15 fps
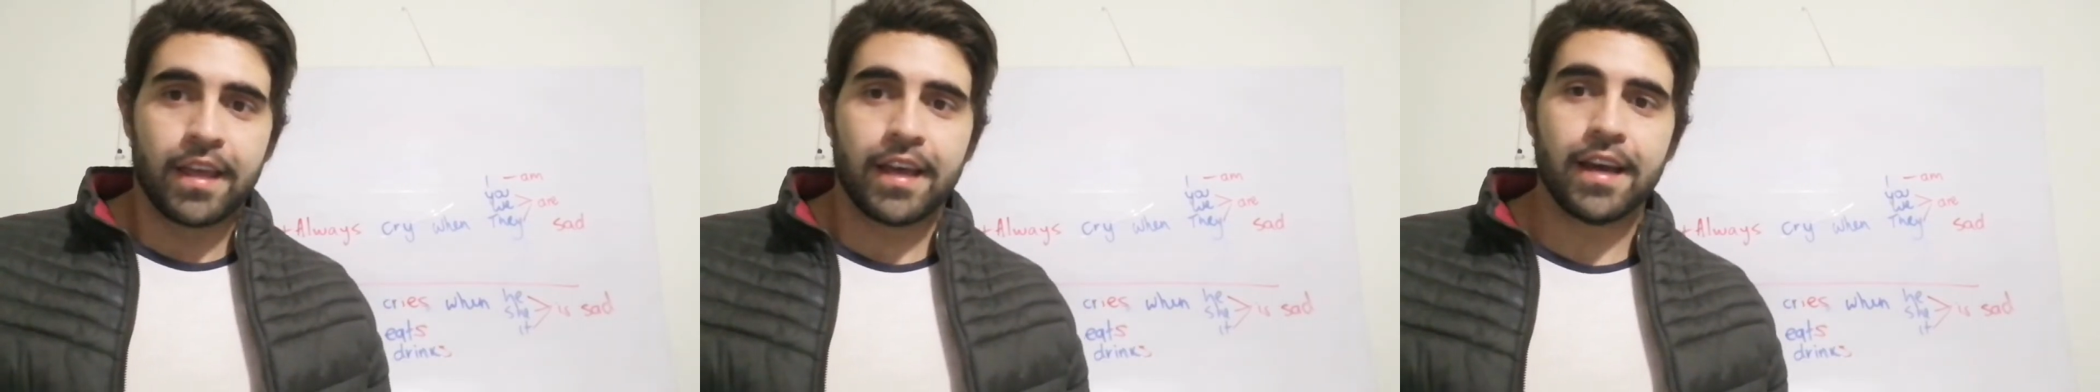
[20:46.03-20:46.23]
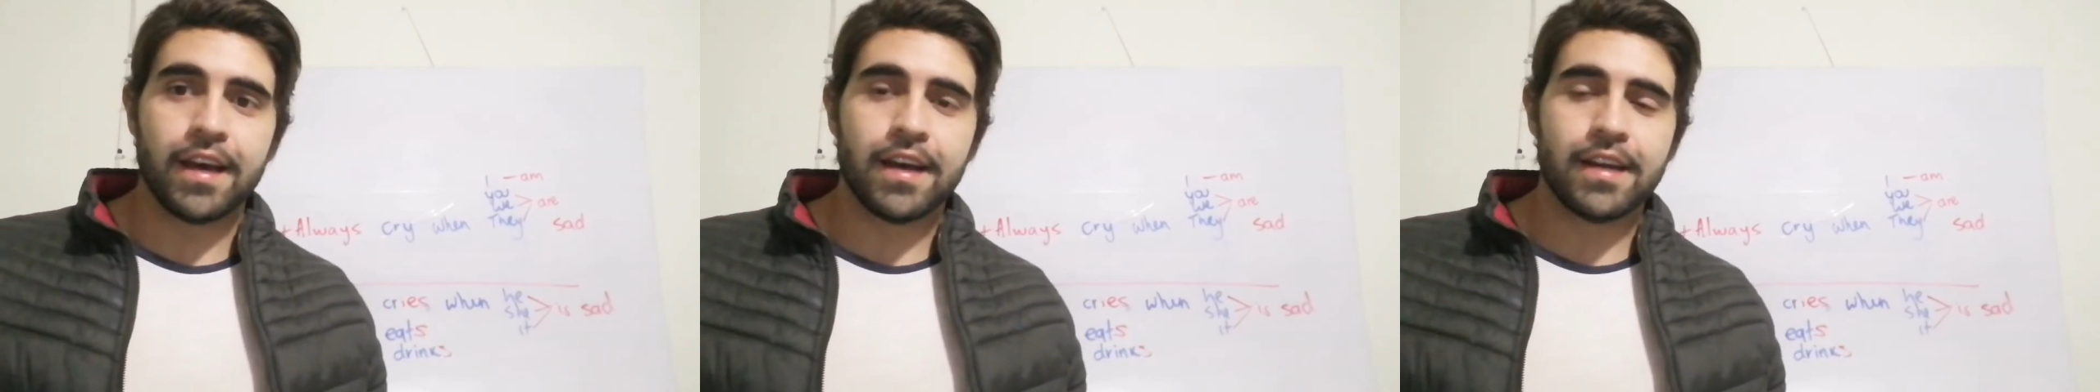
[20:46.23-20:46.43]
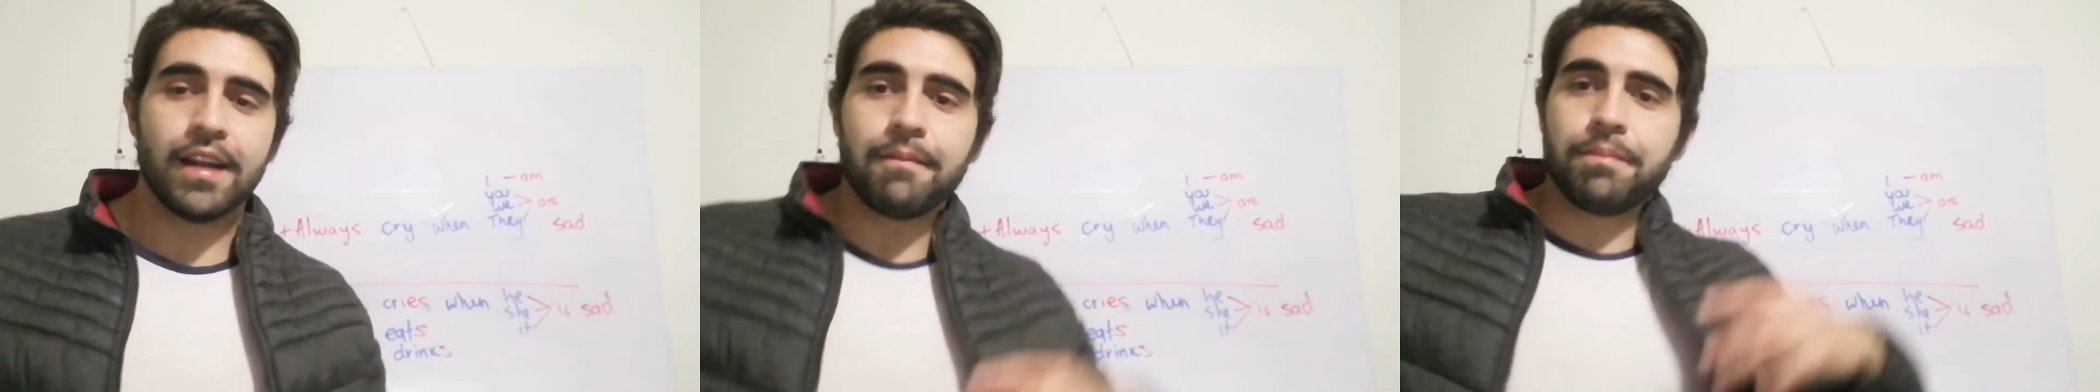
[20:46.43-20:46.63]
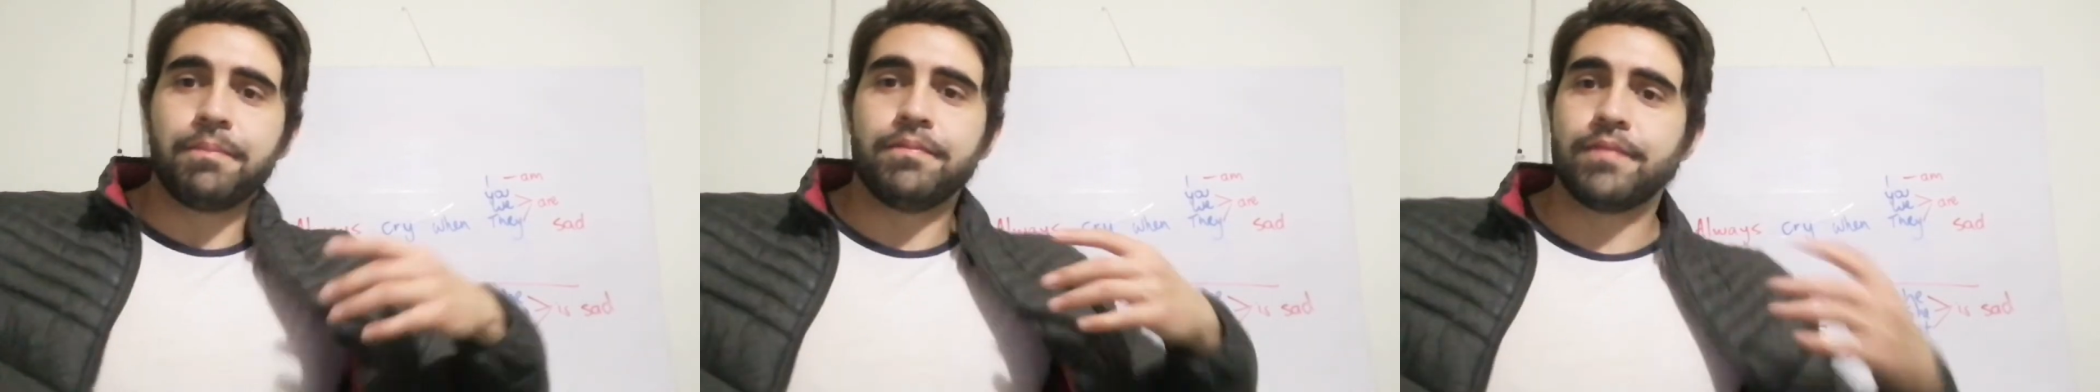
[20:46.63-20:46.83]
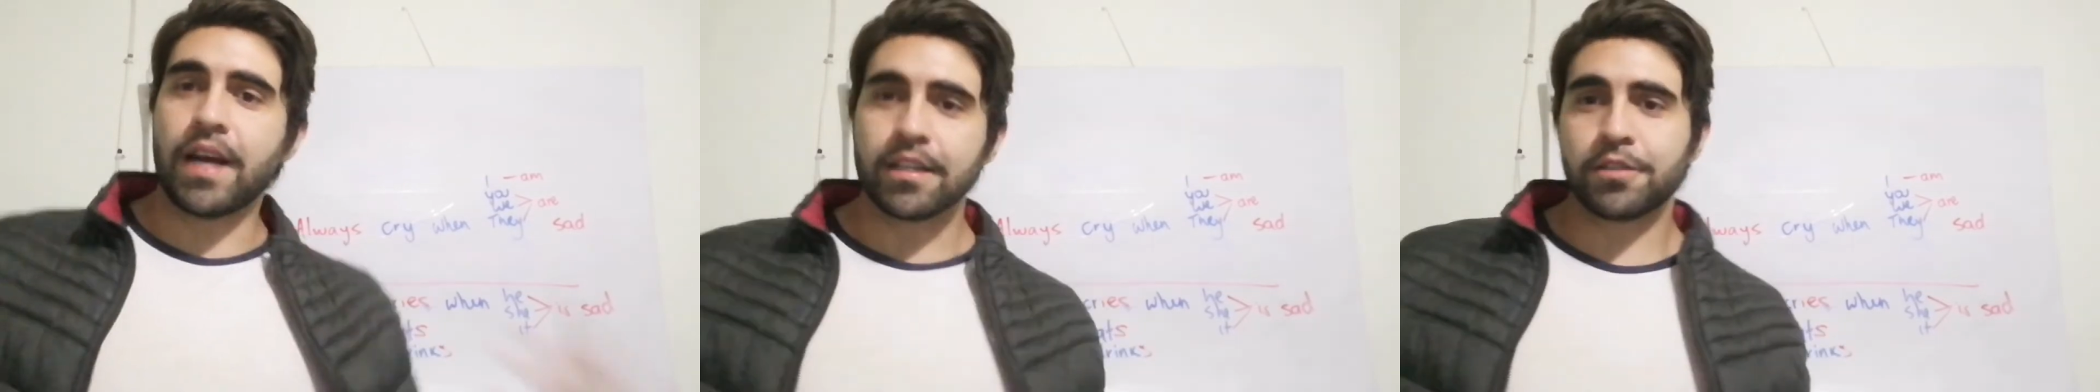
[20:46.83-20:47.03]
And
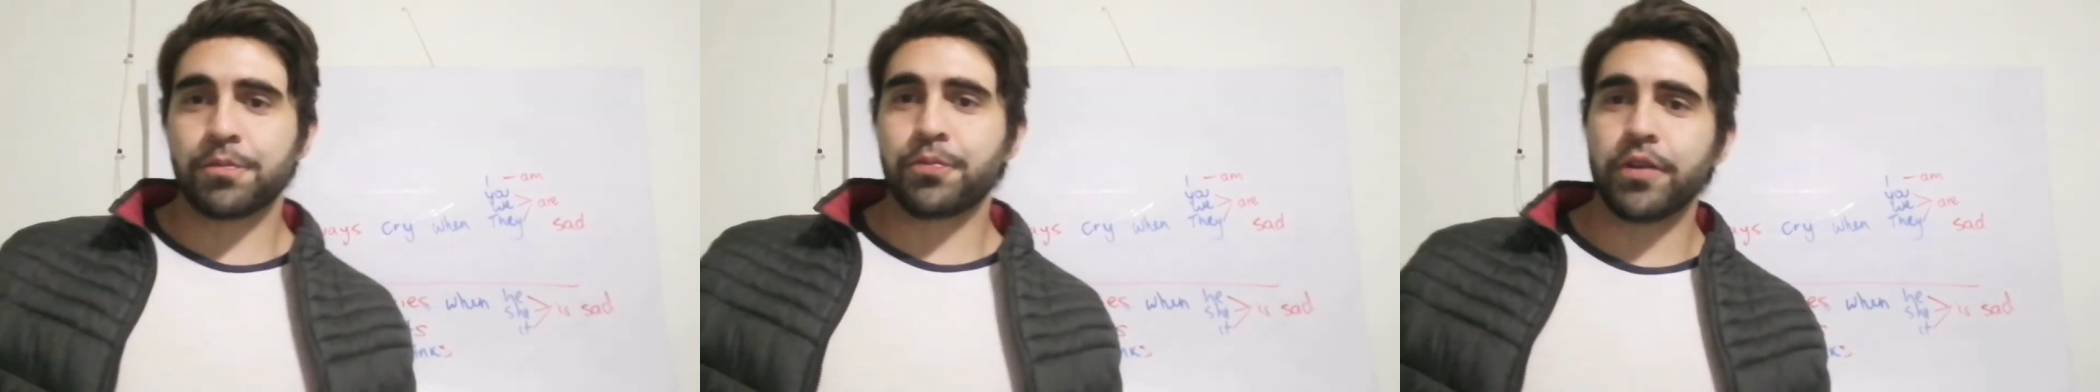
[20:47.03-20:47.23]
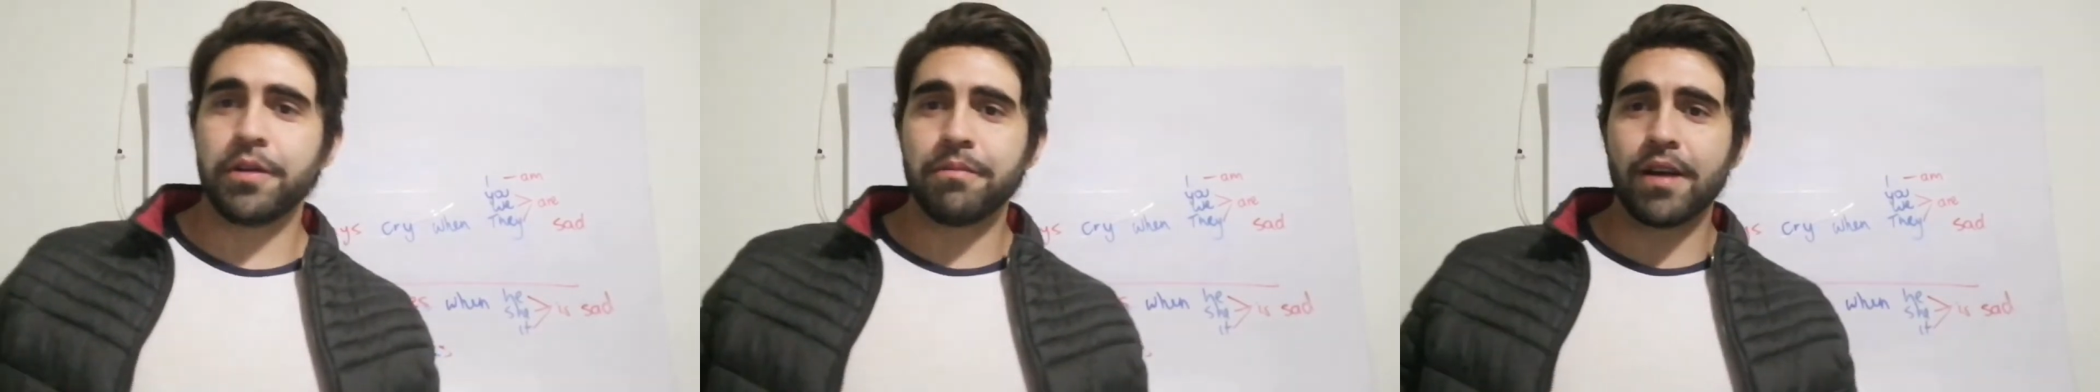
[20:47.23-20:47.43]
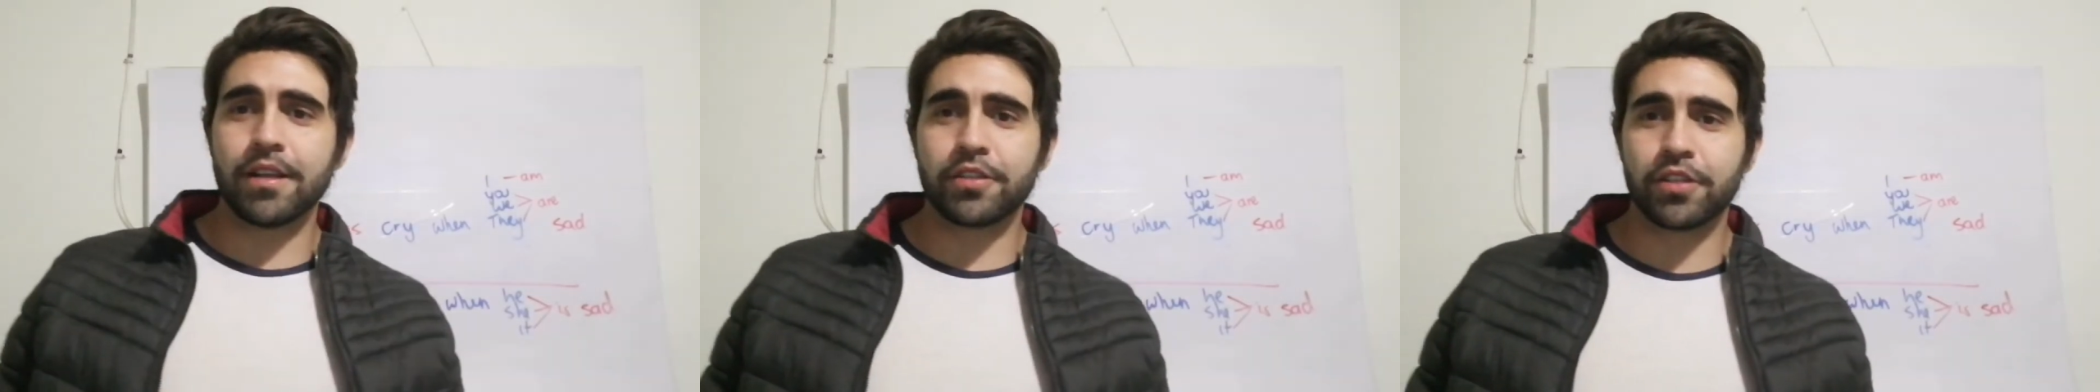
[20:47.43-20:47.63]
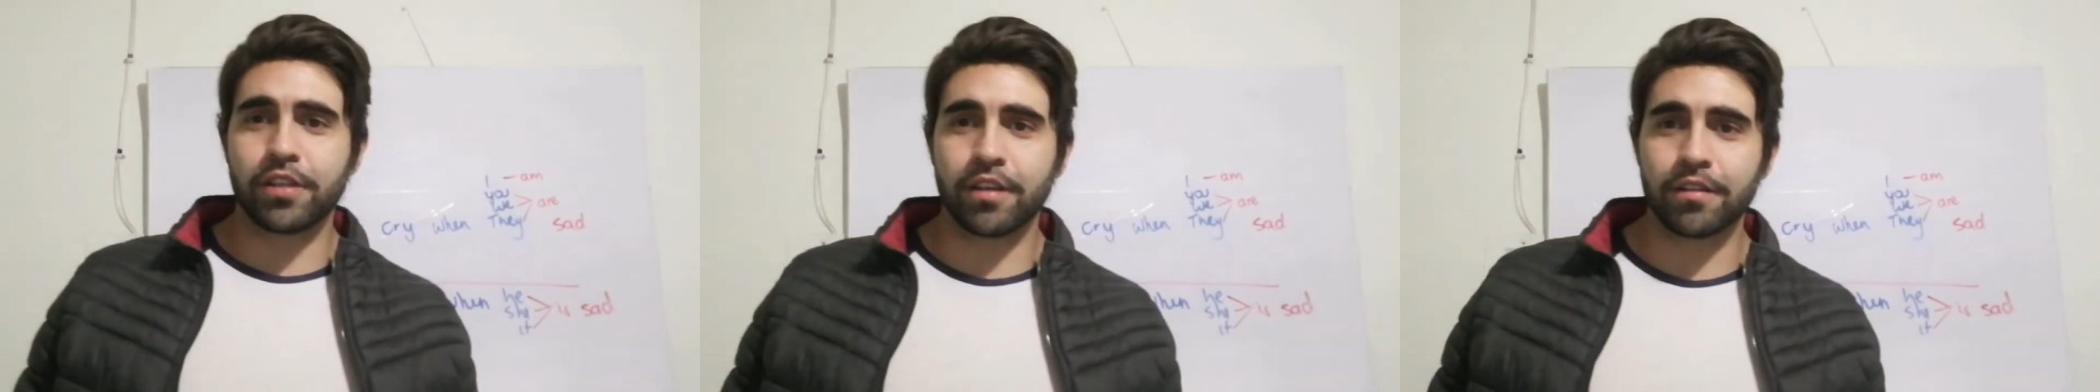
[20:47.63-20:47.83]
that's pretty much